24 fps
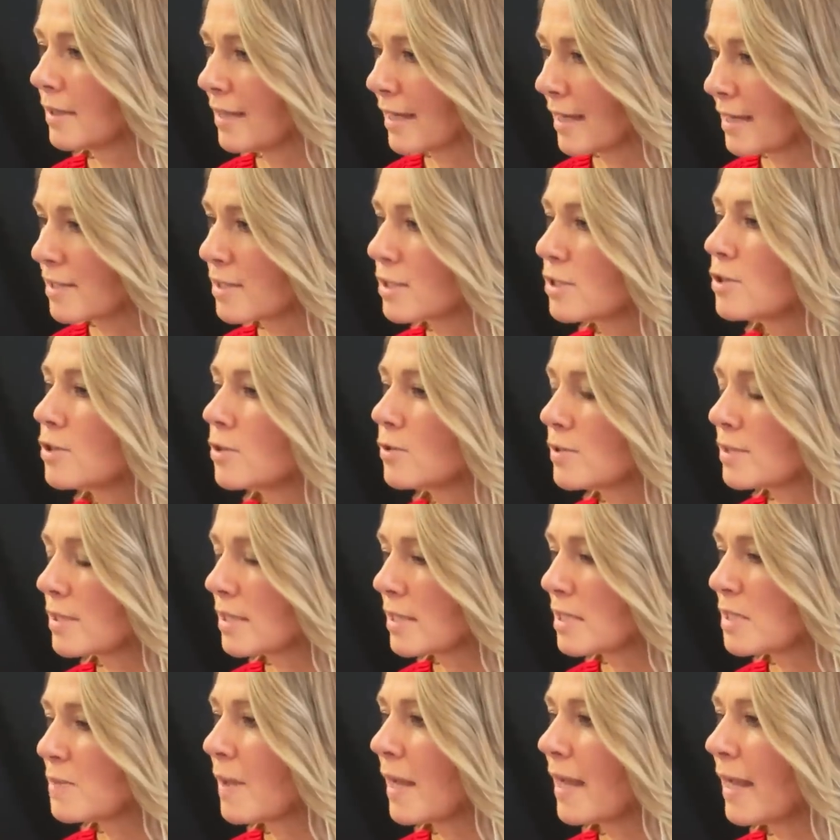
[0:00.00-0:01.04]
Yes, Susan
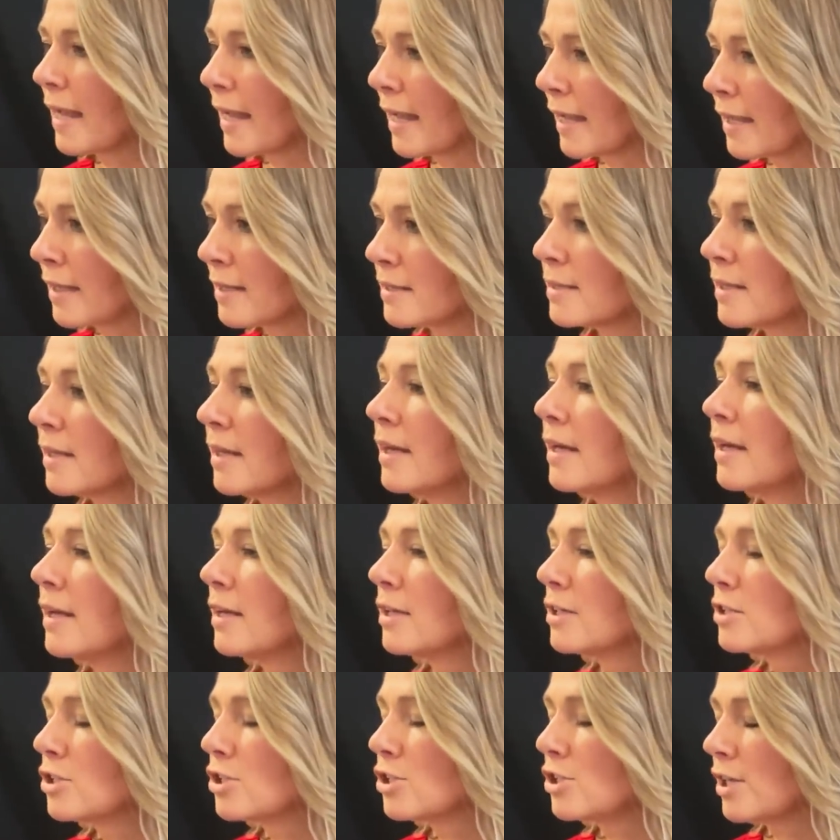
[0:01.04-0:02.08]
is my aunt.
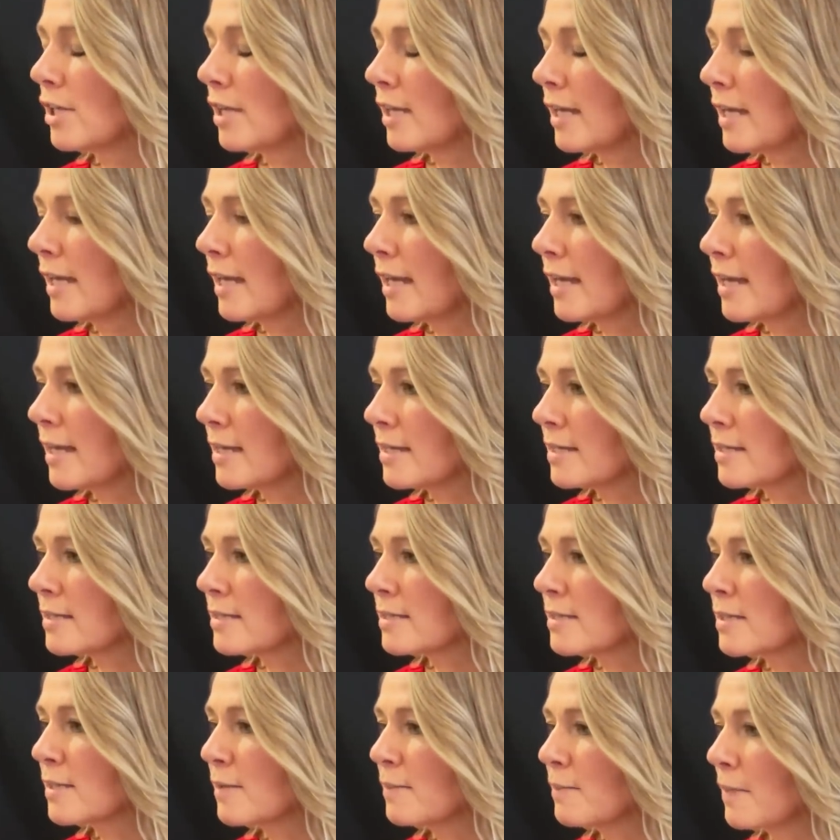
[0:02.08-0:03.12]
She
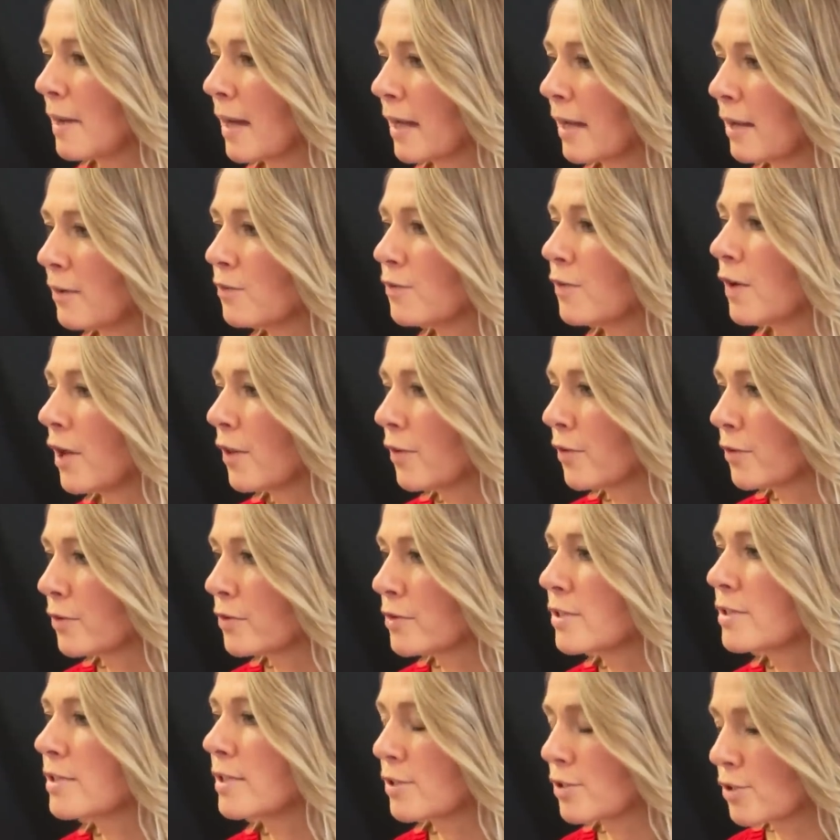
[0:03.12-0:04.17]
is my father's
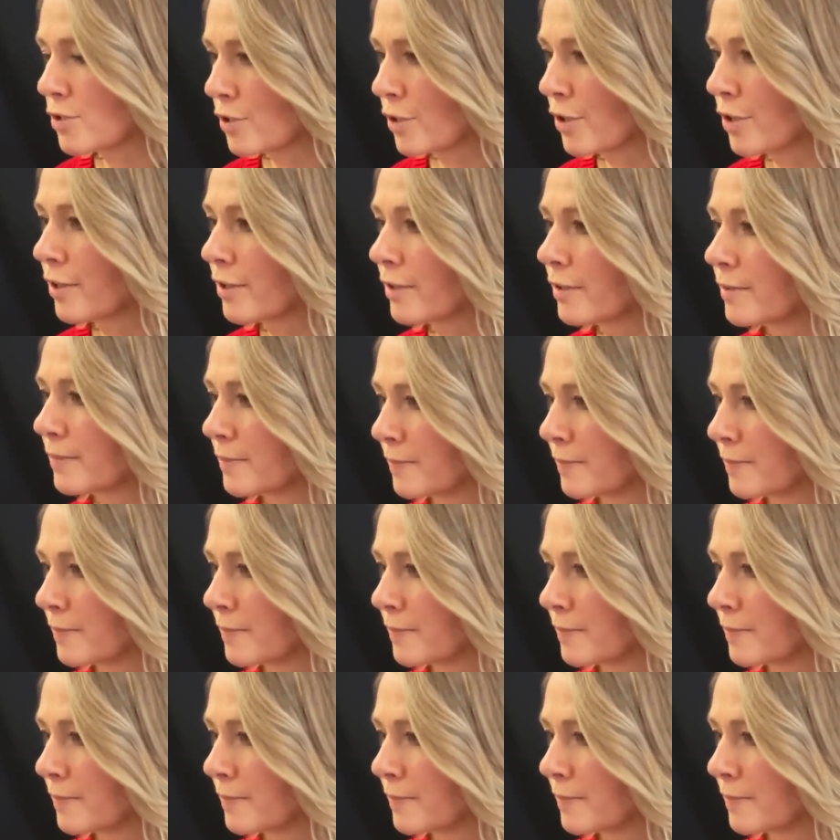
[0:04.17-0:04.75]
sister.